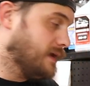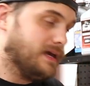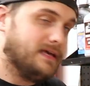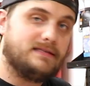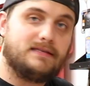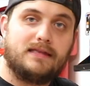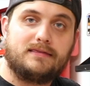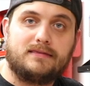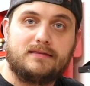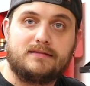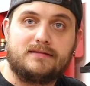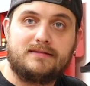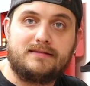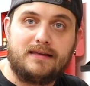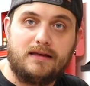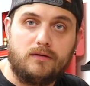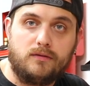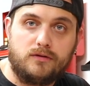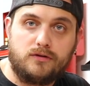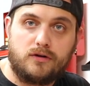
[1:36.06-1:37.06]
is that the
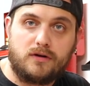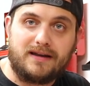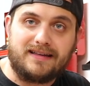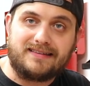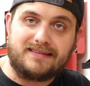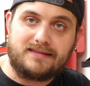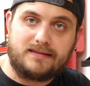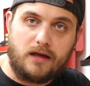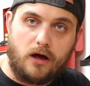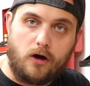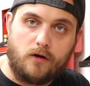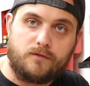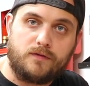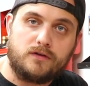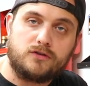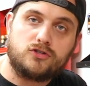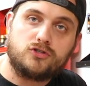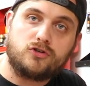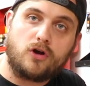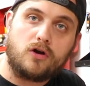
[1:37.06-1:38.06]
cylinder
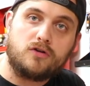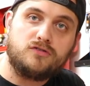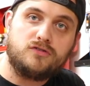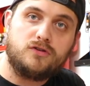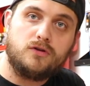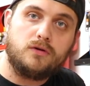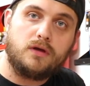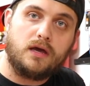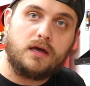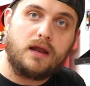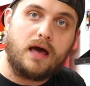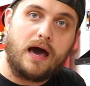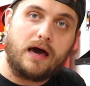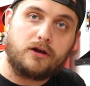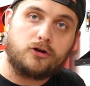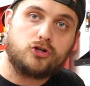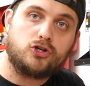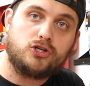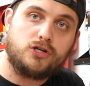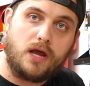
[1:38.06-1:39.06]
itself starts to get
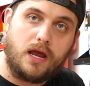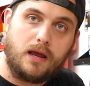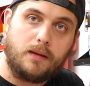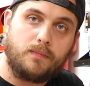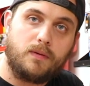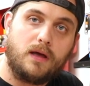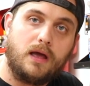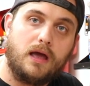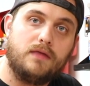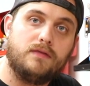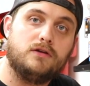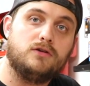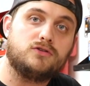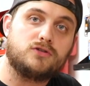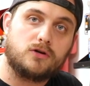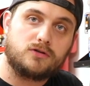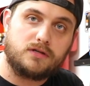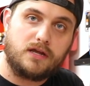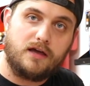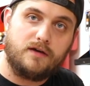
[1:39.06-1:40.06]
out of shape, and then you
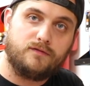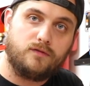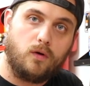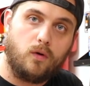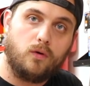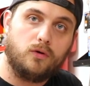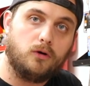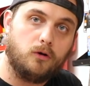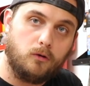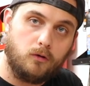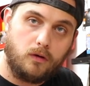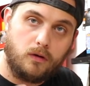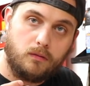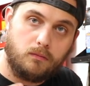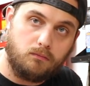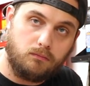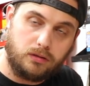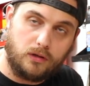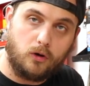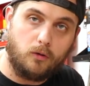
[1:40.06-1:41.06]
start to have oil
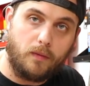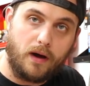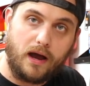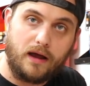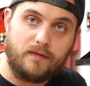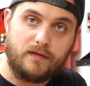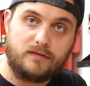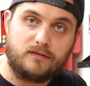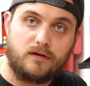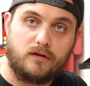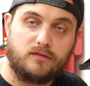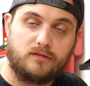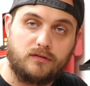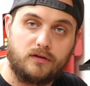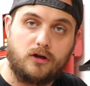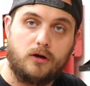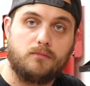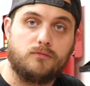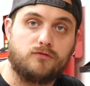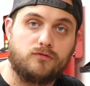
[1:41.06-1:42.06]
blow by that starts to
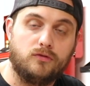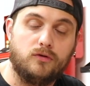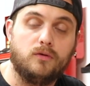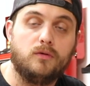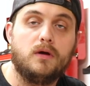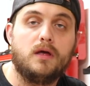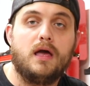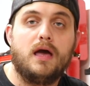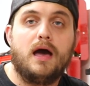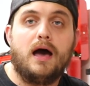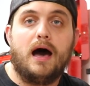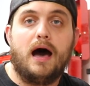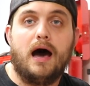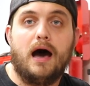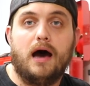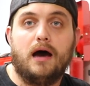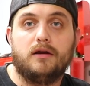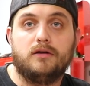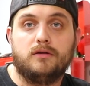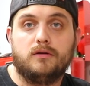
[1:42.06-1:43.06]
come through
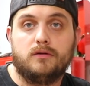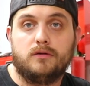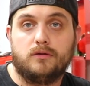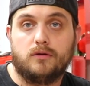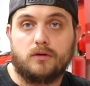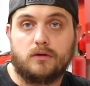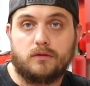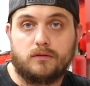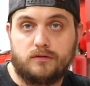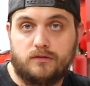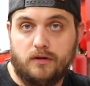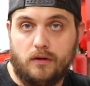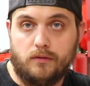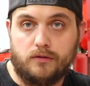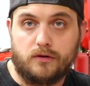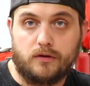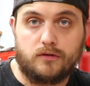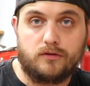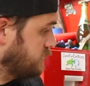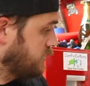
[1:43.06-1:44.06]
on your
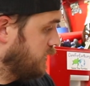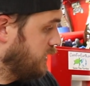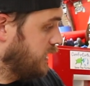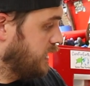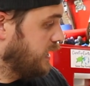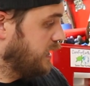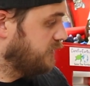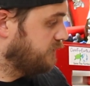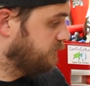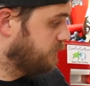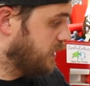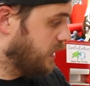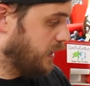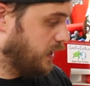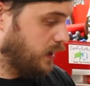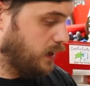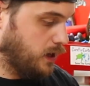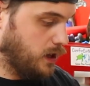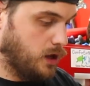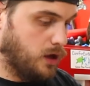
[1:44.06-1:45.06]
cylinder. So I have
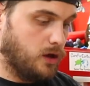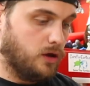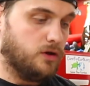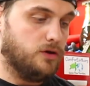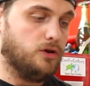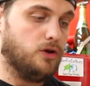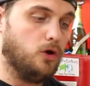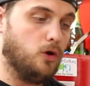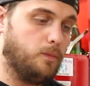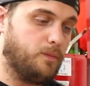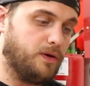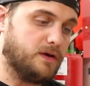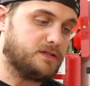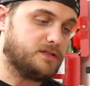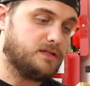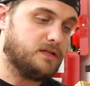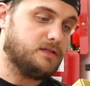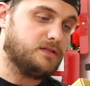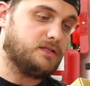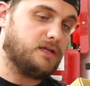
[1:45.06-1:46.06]
my new
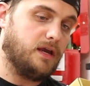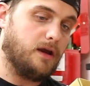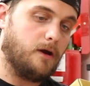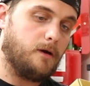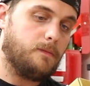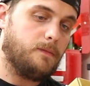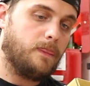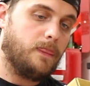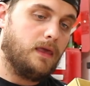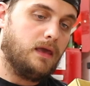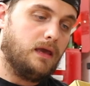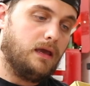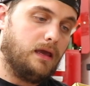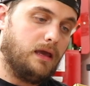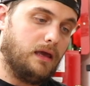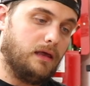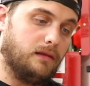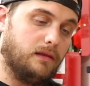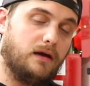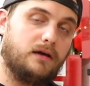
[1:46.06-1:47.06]
pistons here,
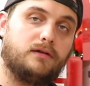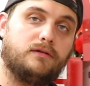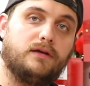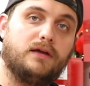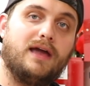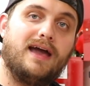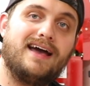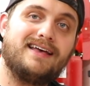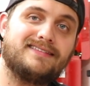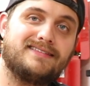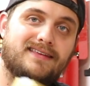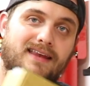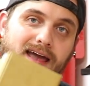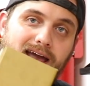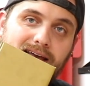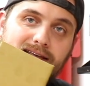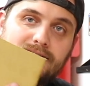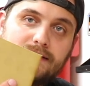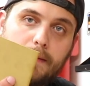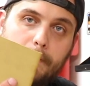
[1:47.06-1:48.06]
and luckily
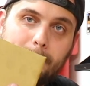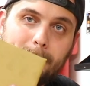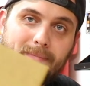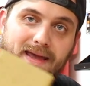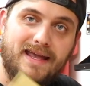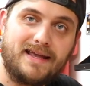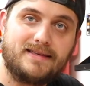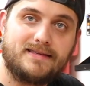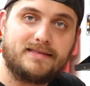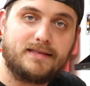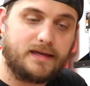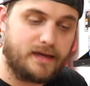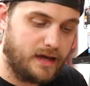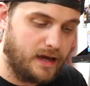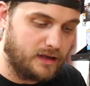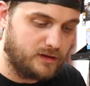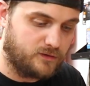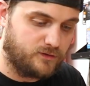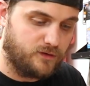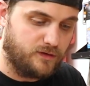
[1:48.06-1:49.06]
S&S makes the
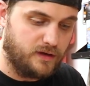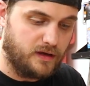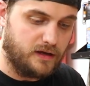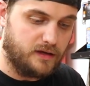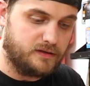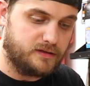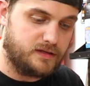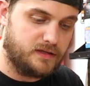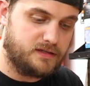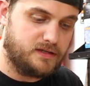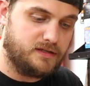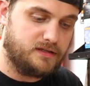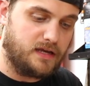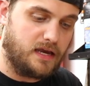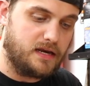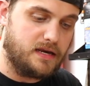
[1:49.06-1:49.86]
kits for these. This is a